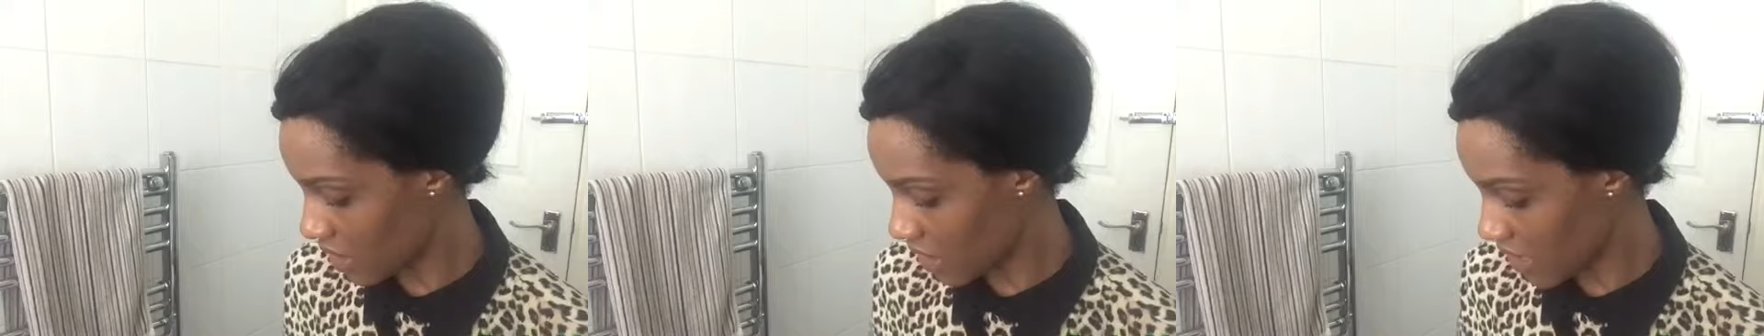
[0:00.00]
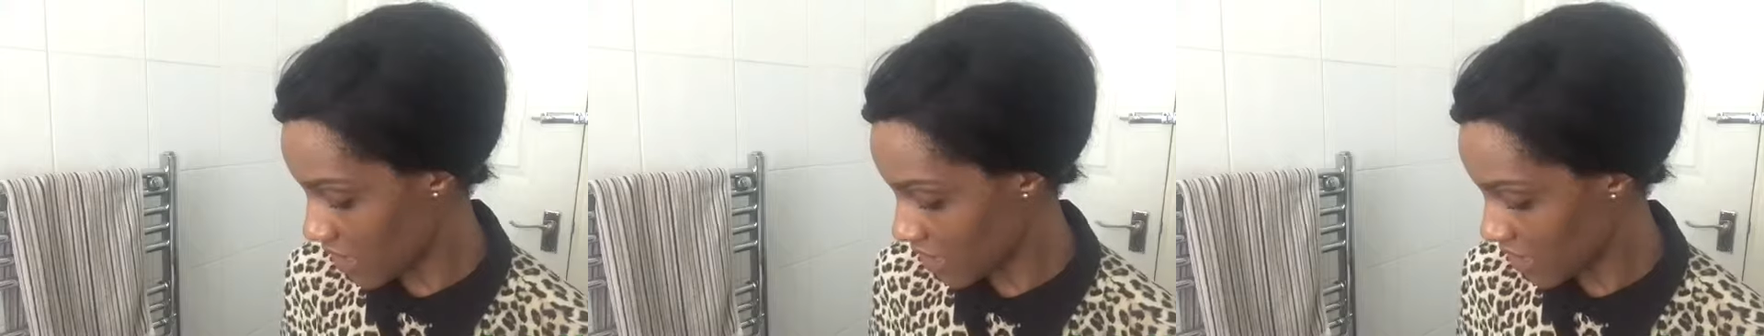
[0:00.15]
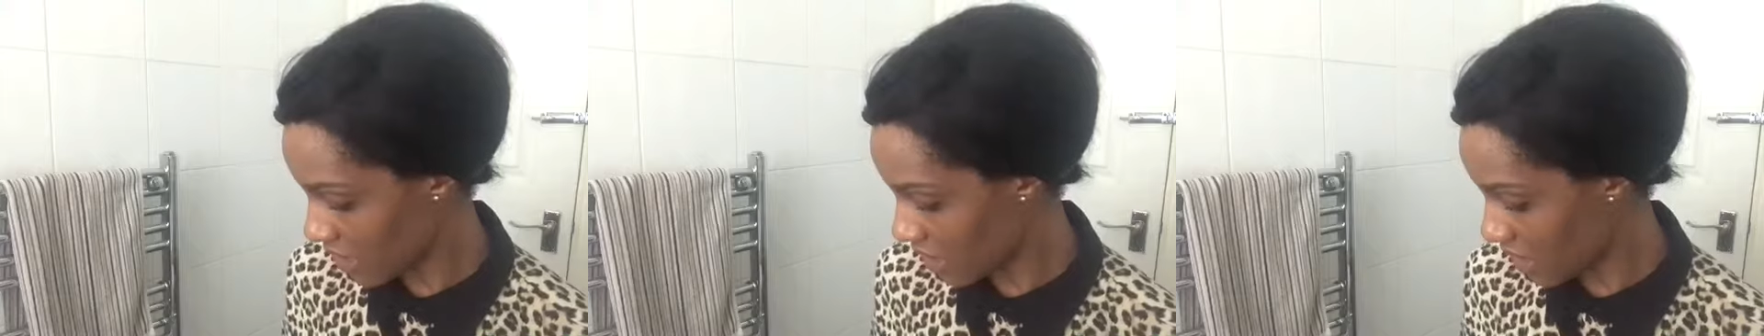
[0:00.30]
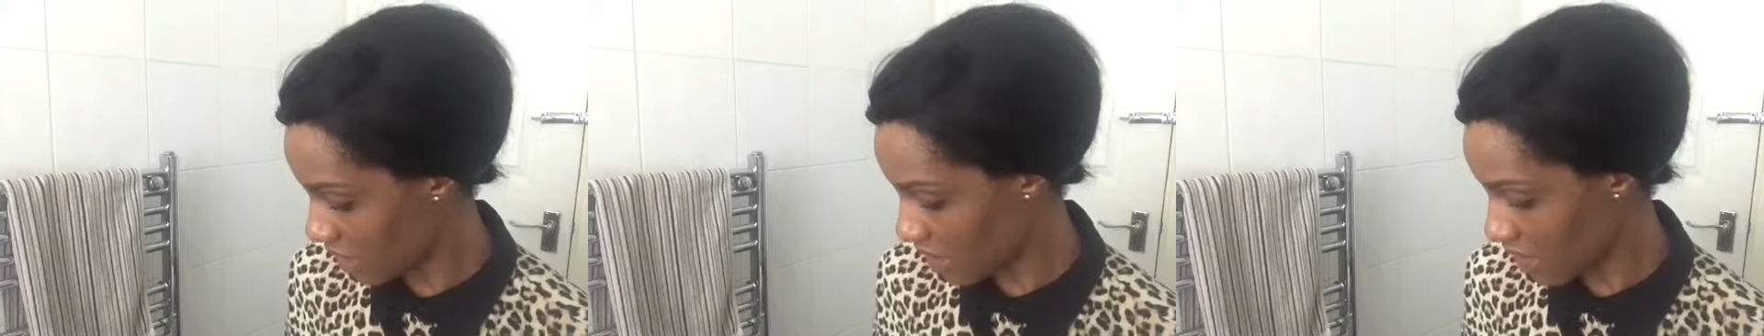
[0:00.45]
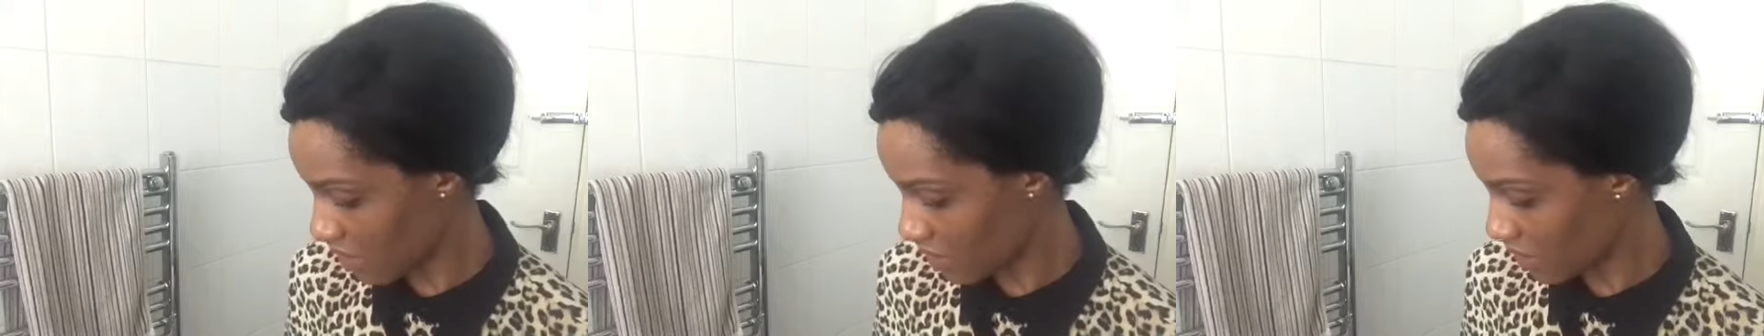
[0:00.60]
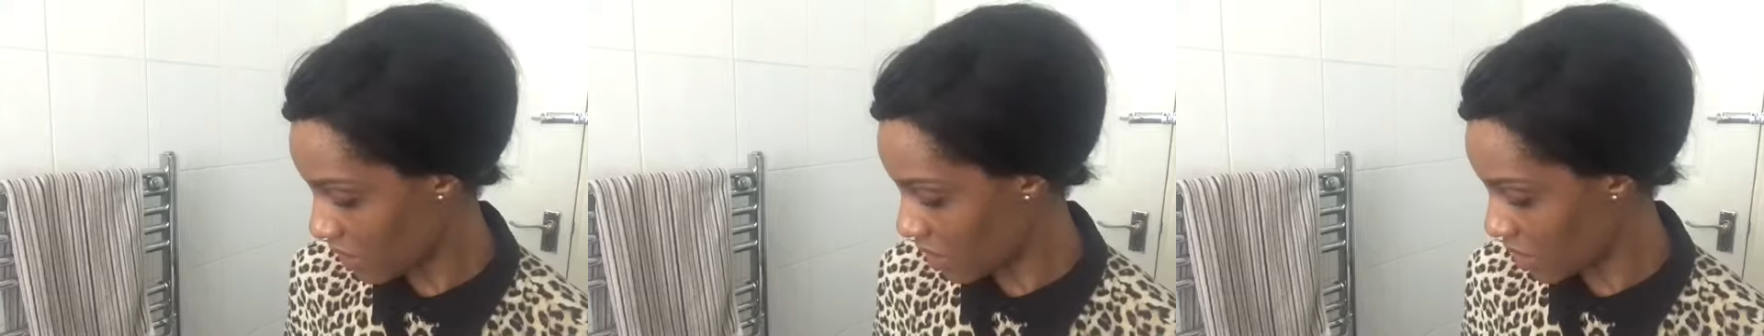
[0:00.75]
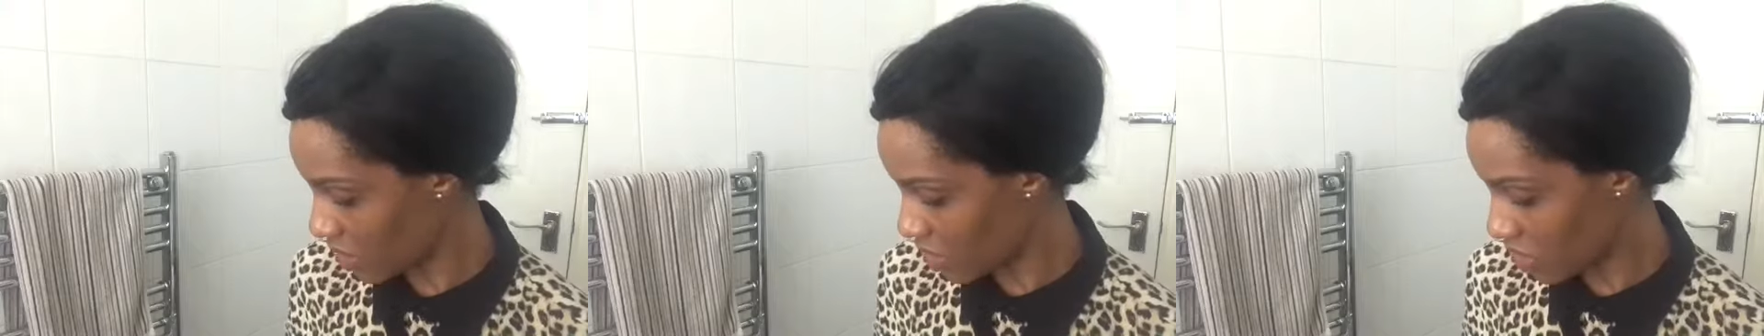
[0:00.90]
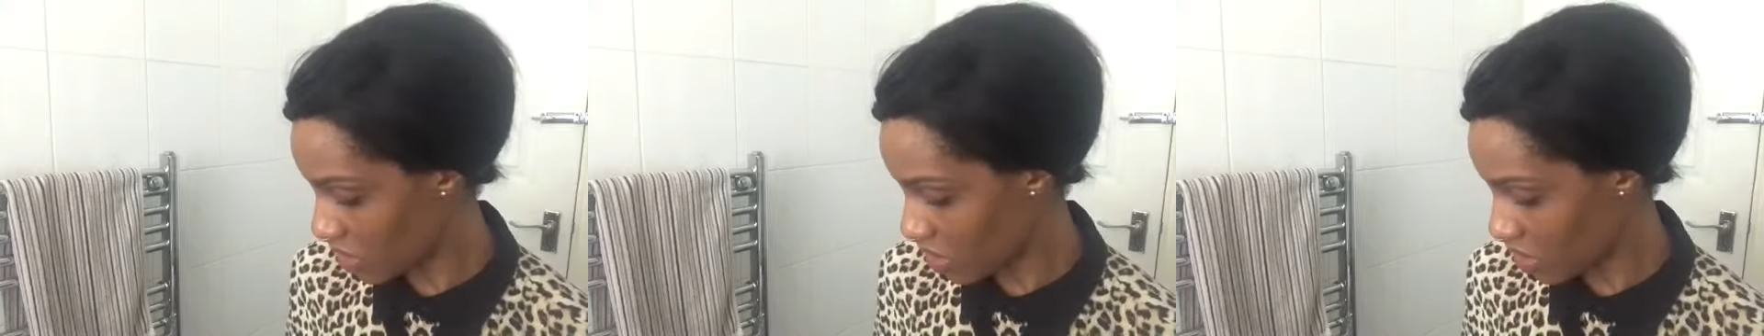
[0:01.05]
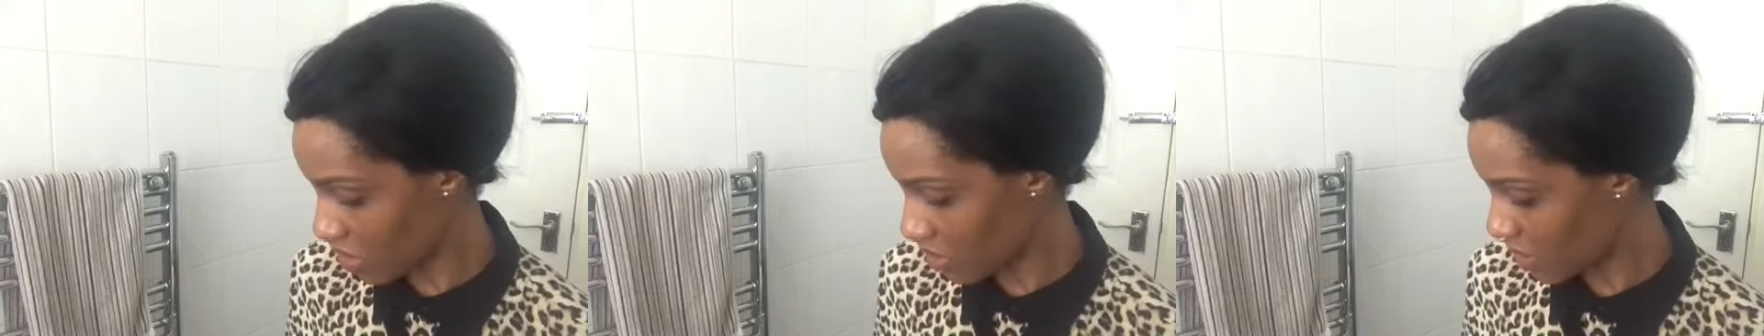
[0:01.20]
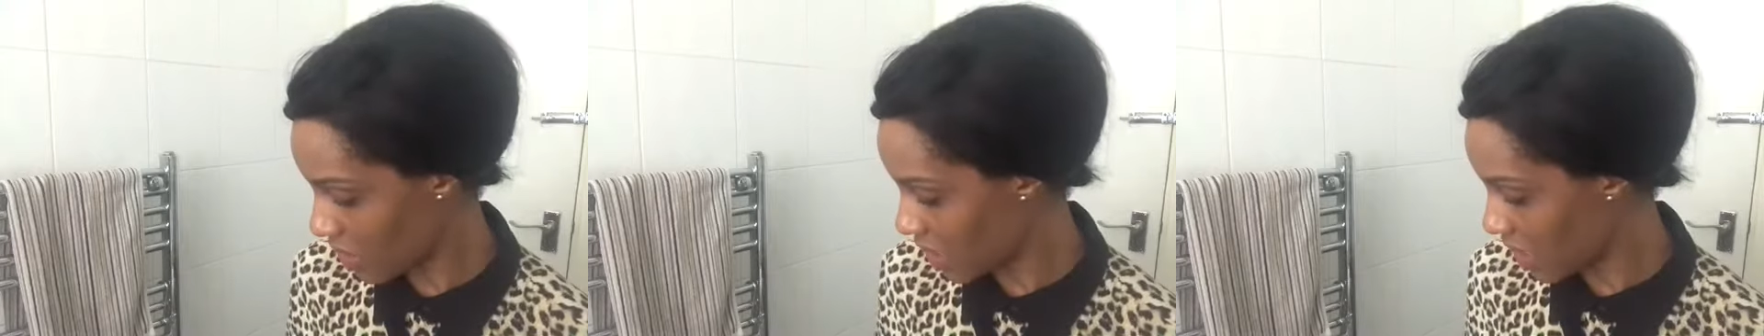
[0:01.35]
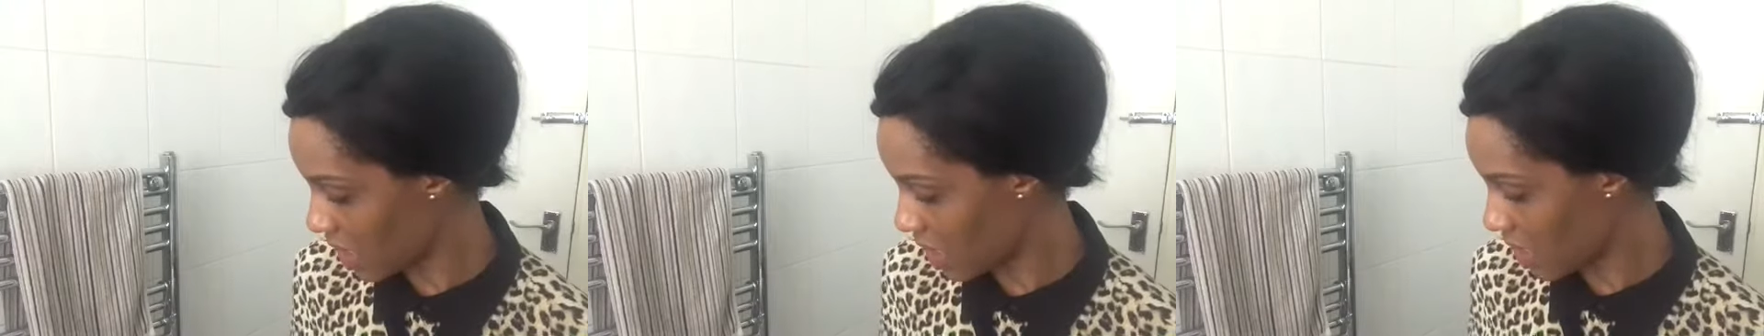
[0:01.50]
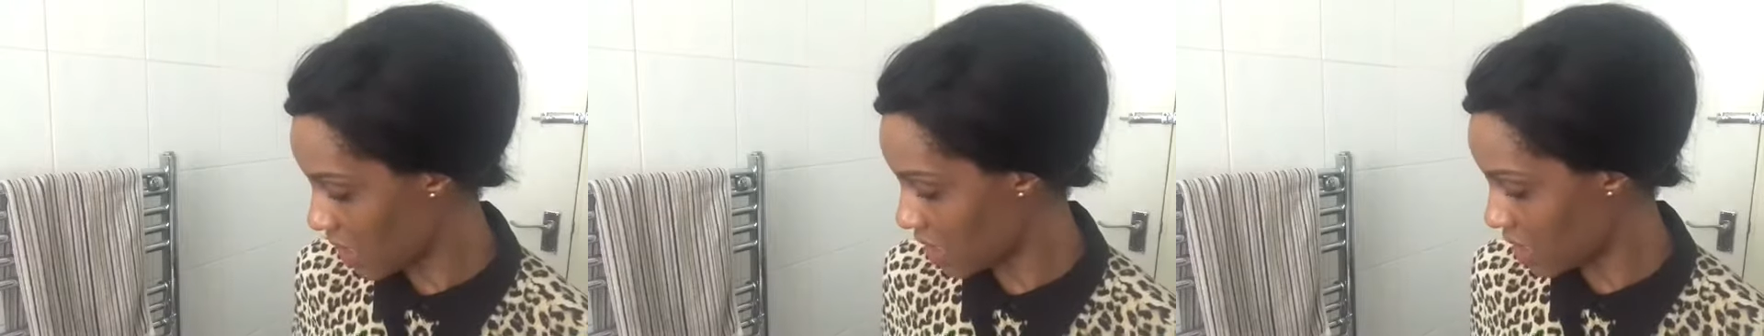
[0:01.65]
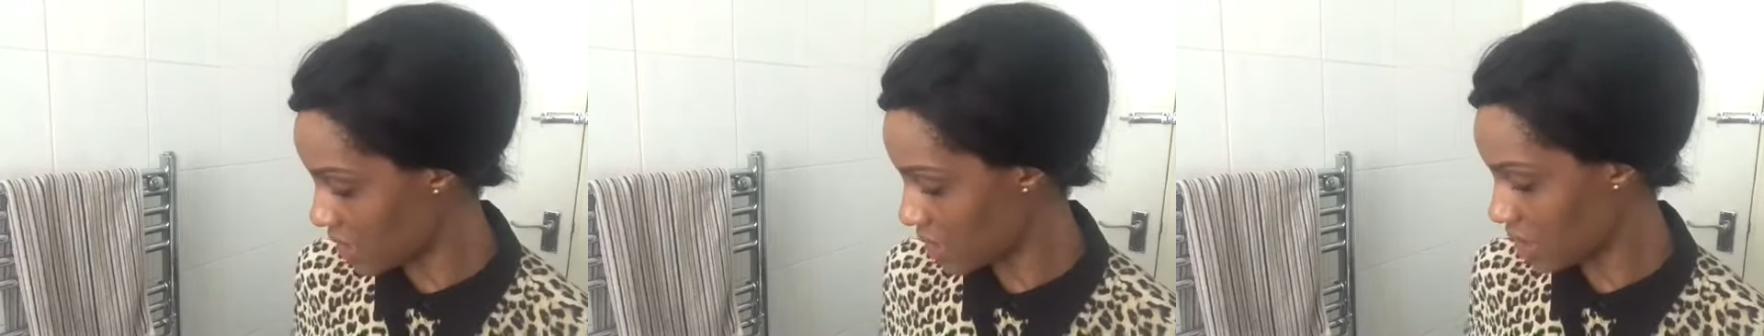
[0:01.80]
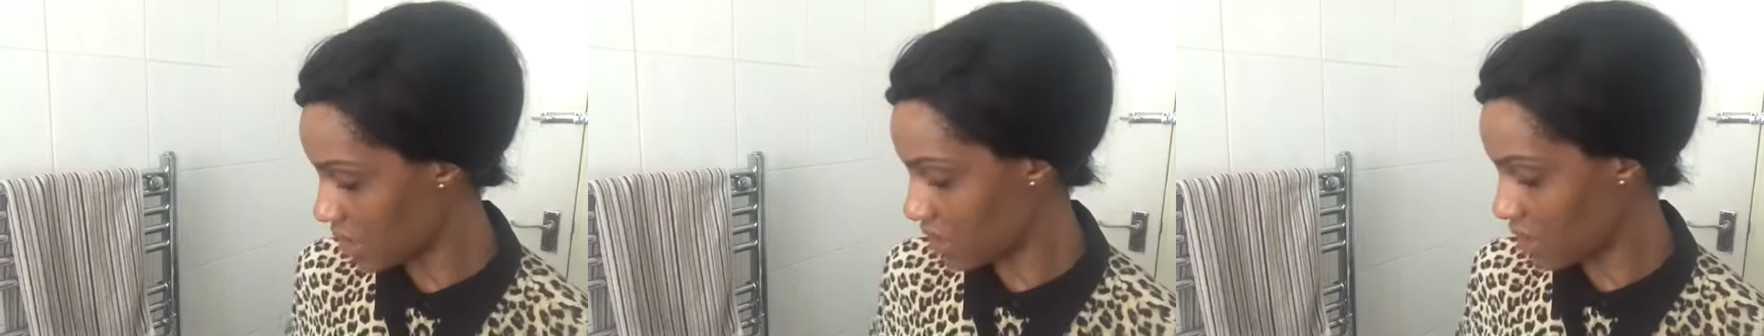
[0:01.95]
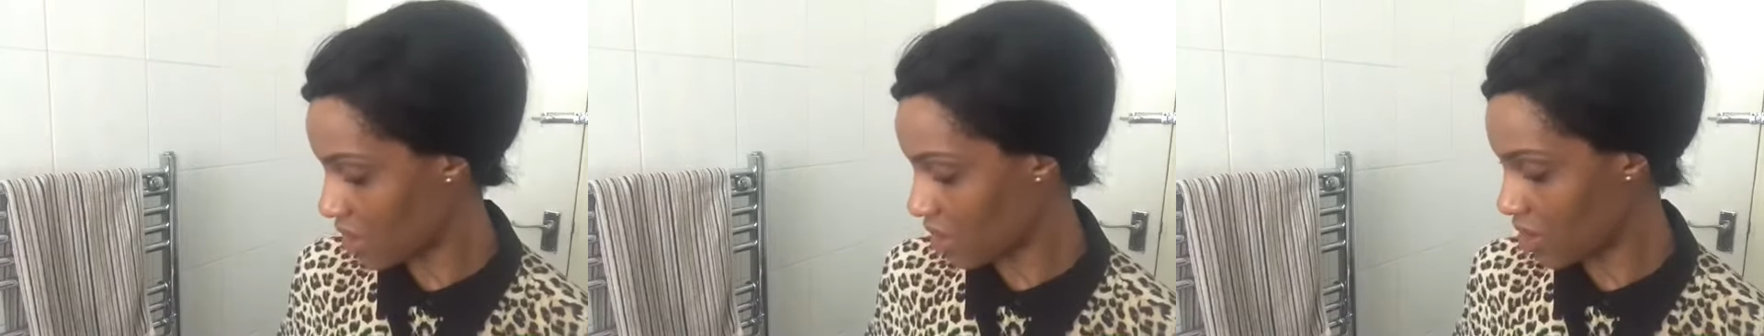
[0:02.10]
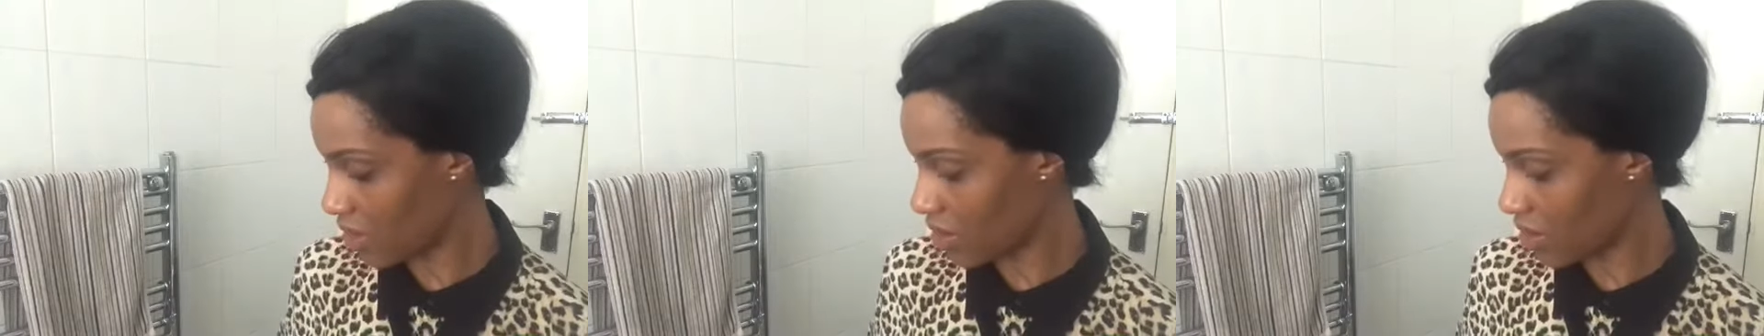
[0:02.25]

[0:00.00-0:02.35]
last thing that I'm going to do is